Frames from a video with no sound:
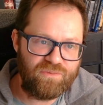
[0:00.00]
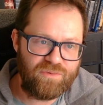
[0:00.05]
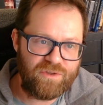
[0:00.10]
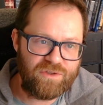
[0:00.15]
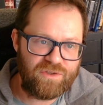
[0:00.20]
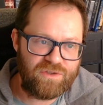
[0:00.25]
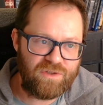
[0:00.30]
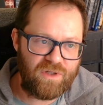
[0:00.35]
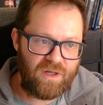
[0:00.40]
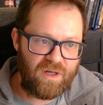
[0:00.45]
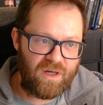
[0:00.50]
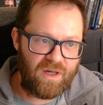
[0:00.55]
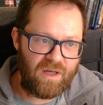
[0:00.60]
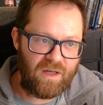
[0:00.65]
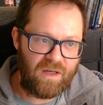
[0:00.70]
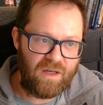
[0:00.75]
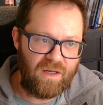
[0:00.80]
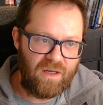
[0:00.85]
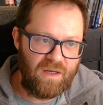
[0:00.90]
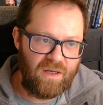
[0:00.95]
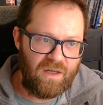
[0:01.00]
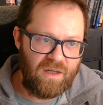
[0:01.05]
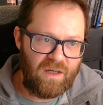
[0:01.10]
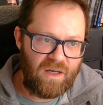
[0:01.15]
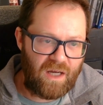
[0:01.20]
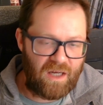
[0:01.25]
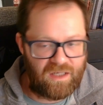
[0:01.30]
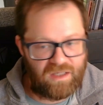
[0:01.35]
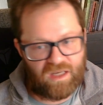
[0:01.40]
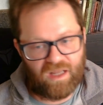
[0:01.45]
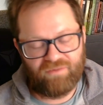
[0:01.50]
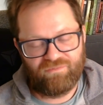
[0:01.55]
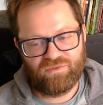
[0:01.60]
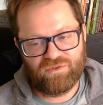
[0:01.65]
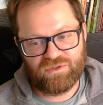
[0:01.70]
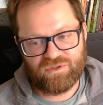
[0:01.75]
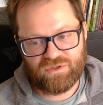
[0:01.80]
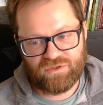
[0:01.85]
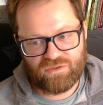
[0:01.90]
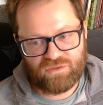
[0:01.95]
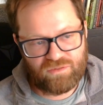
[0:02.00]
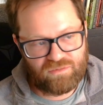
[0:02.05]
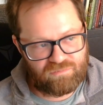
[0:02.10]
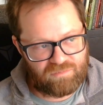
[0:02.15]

which I never do.